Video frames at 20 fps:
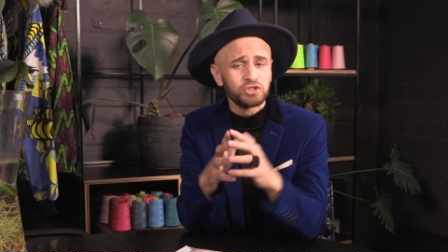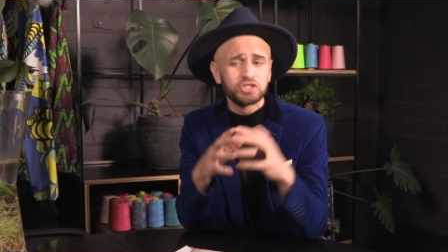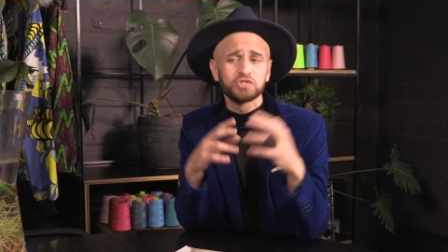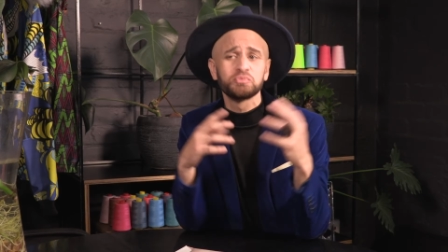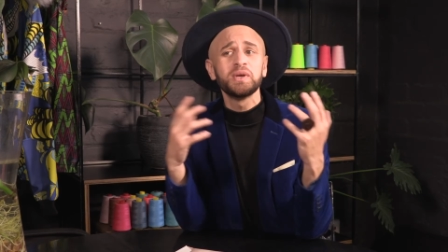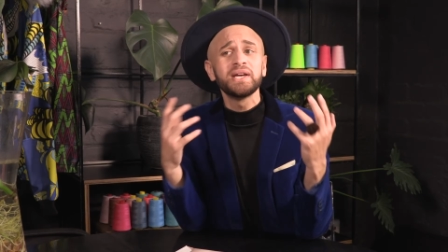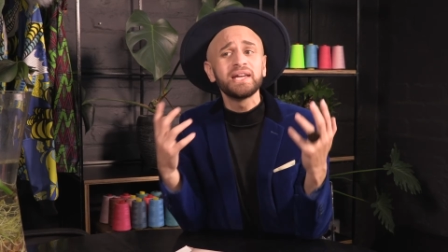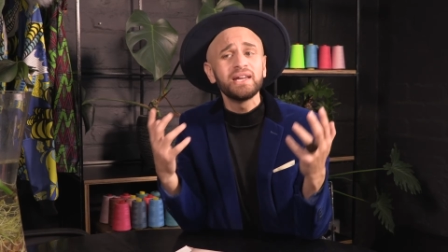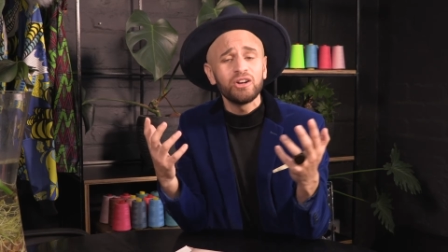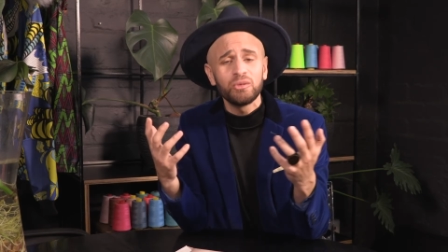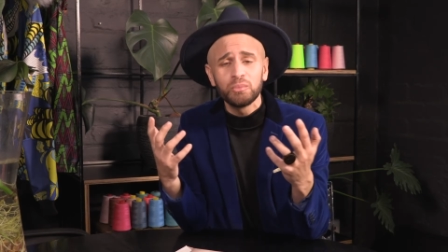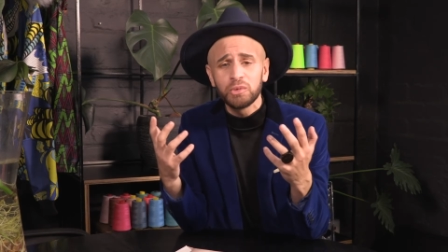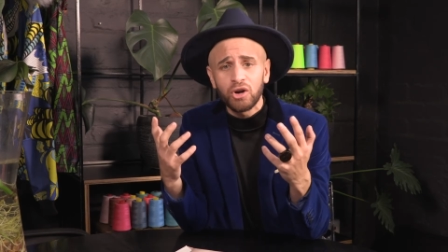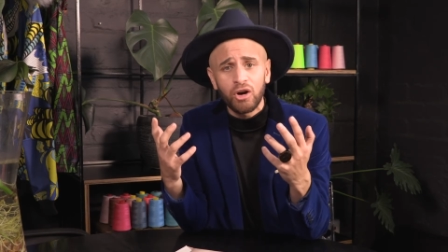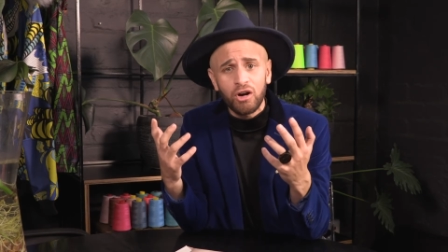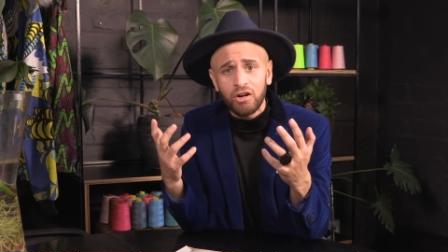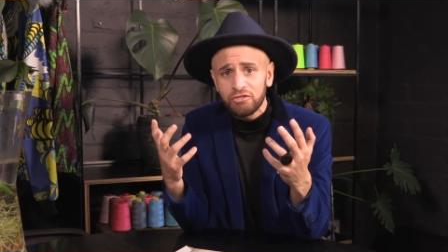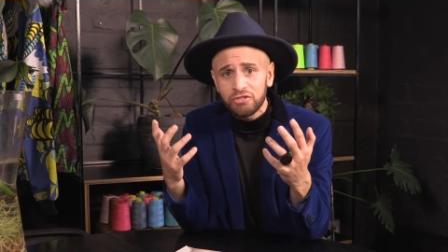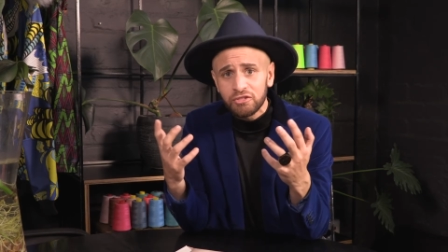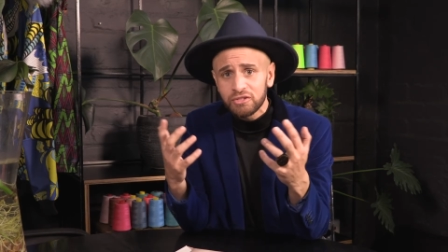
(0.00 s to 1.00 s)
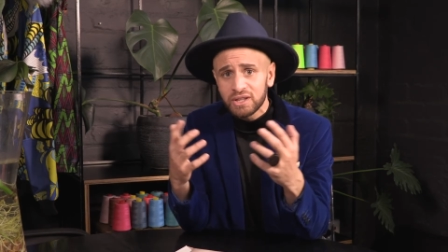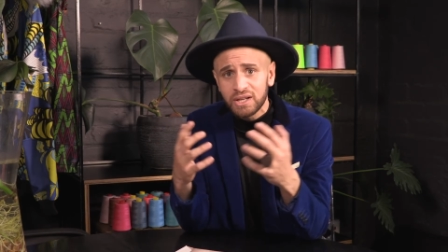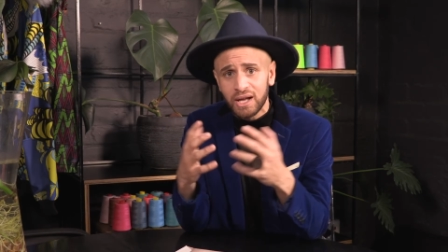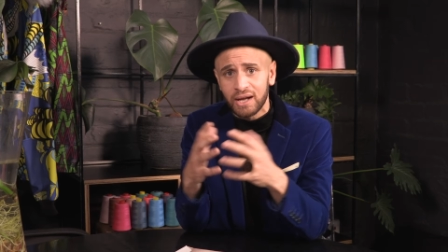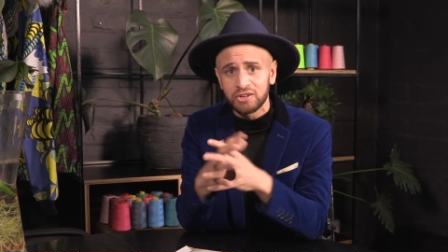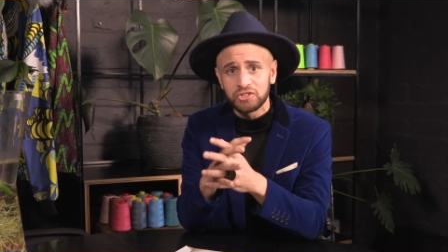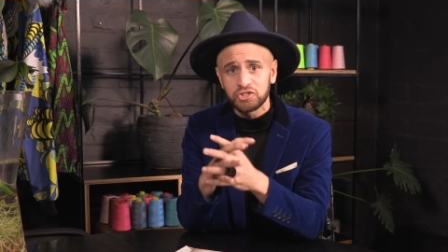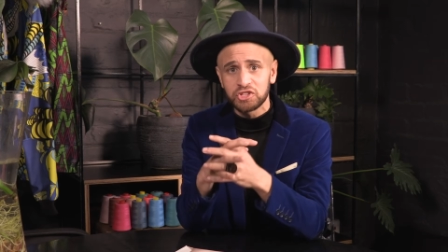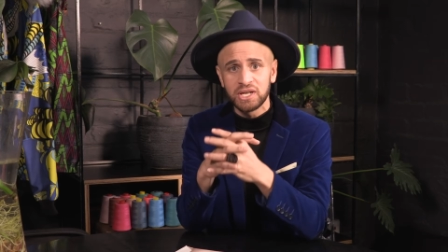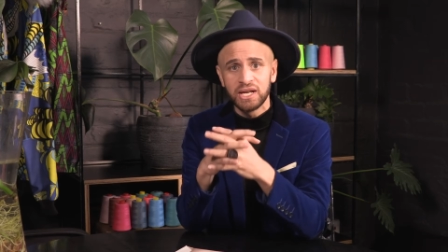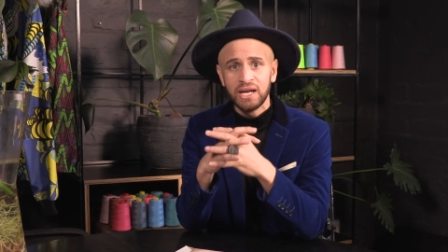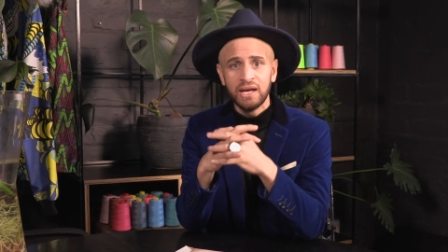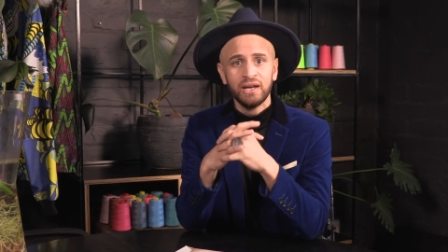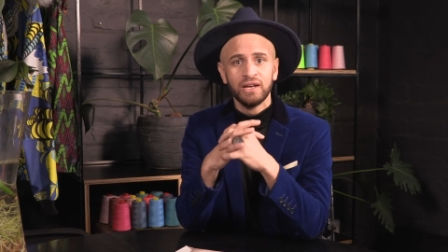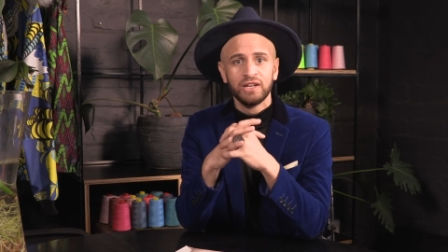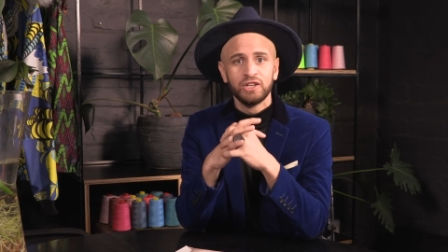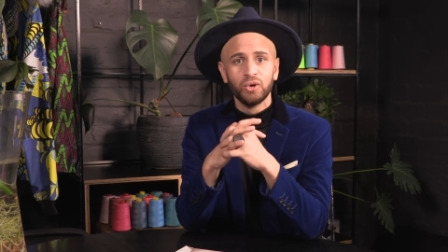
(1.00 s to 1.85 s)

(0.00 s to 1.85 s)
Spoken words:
You're speaking on behalf of the country.